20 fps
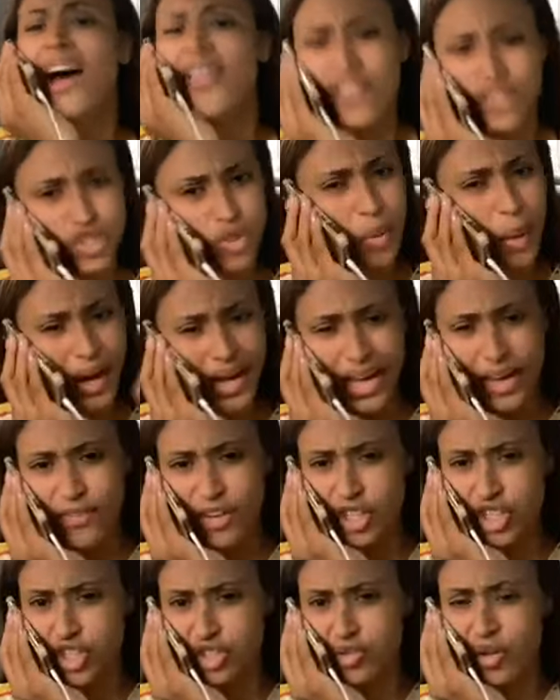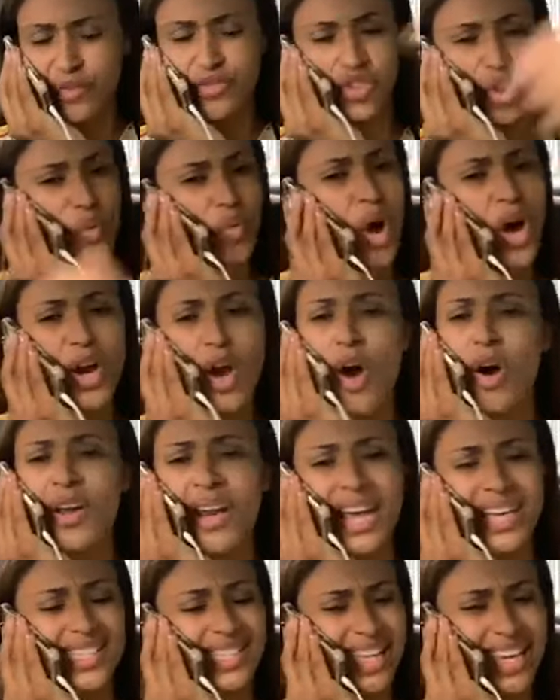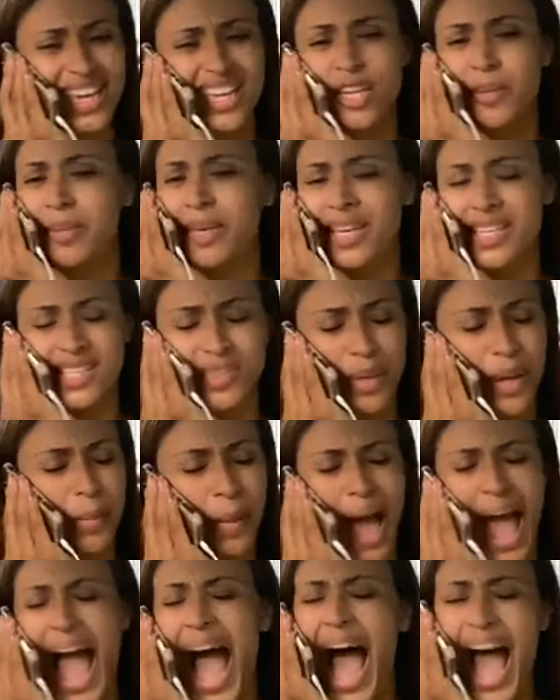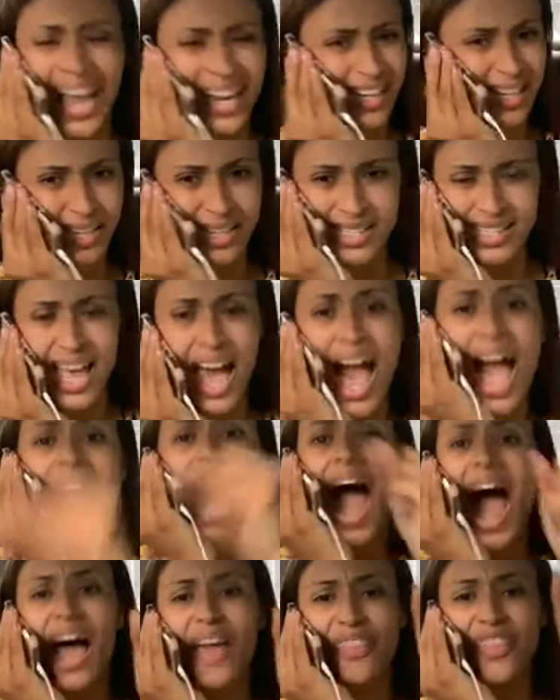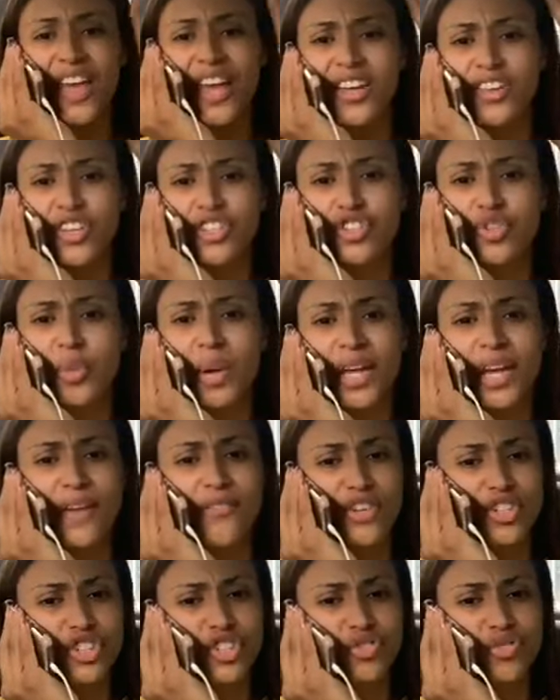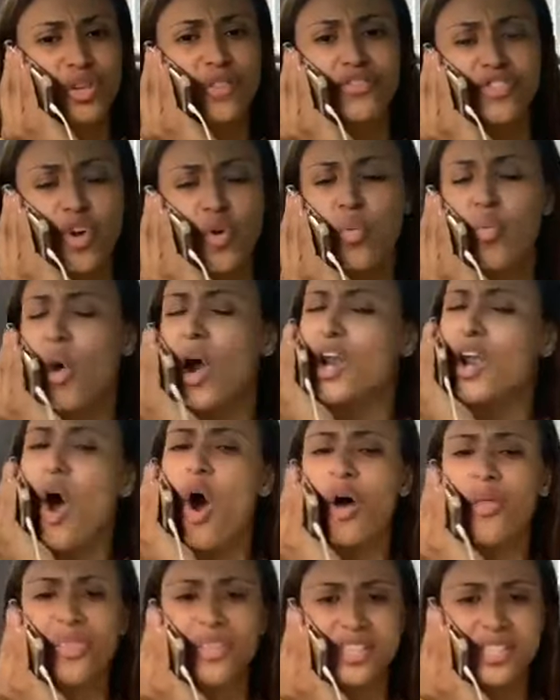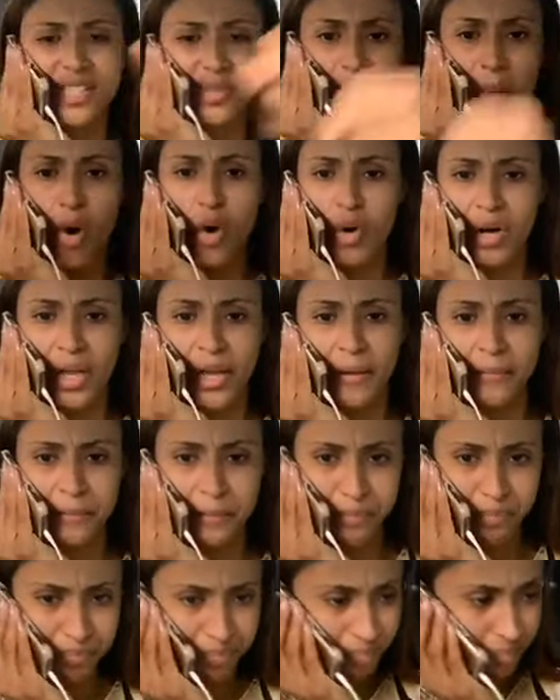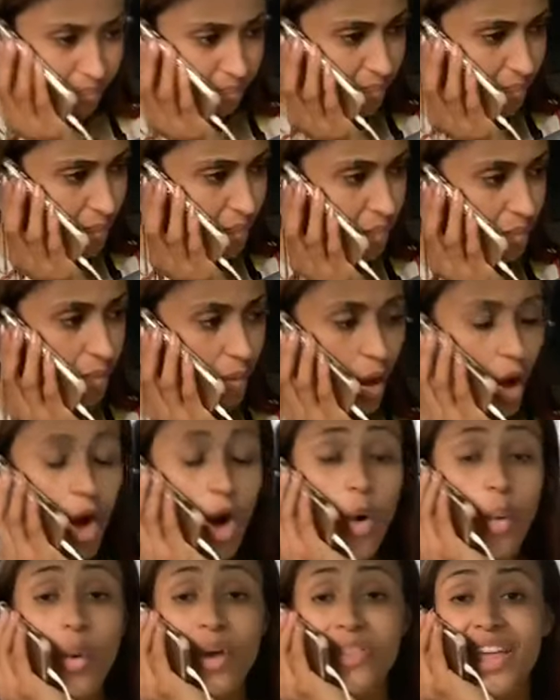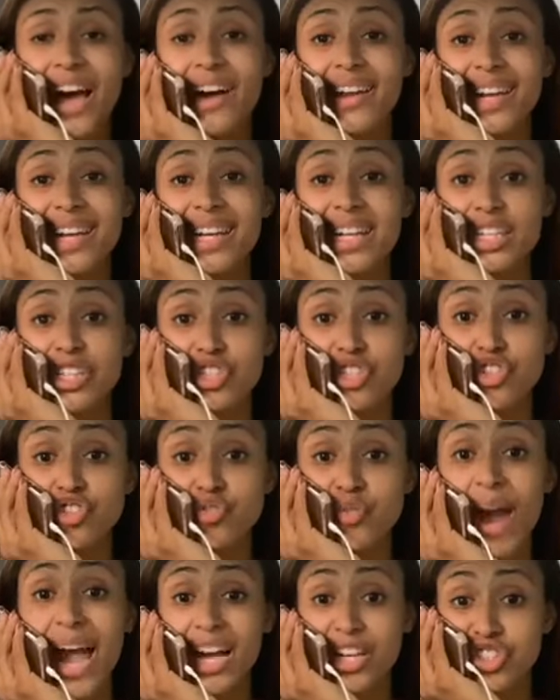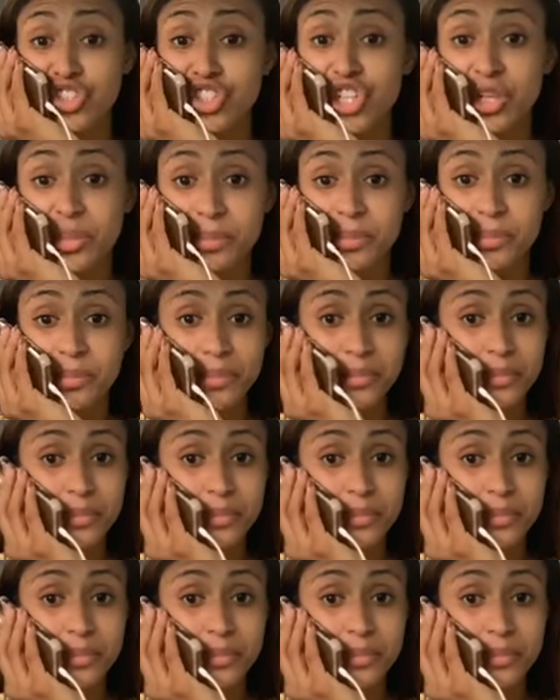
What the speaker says: that you would give us strength to run on as the enemy is behind us. I thank you that you would give us strength to run on this morning without any distraction,